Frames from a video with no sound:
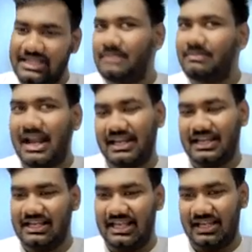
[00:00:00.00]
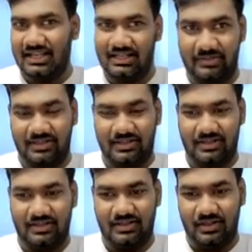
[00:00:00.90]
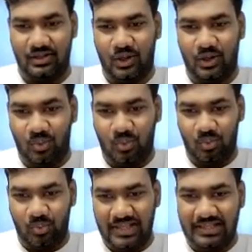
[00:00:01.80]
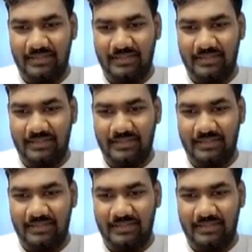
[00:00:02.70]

Think practically and tell me. When